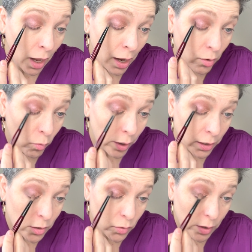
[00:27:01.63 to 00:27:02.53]
I don't want
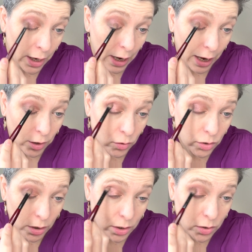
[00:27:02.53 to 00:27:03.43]
to do that. I
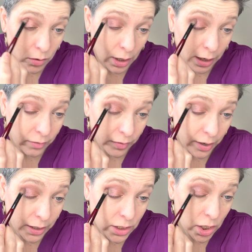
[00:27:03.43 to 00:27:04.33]
usually don't like
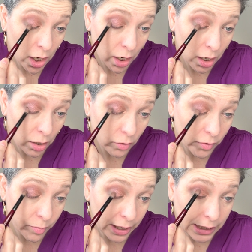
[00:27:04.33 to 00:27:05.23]
very dark all
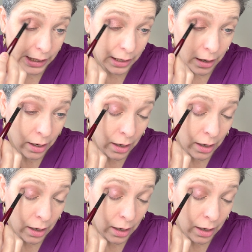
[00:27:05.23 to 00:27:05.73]
over my lid.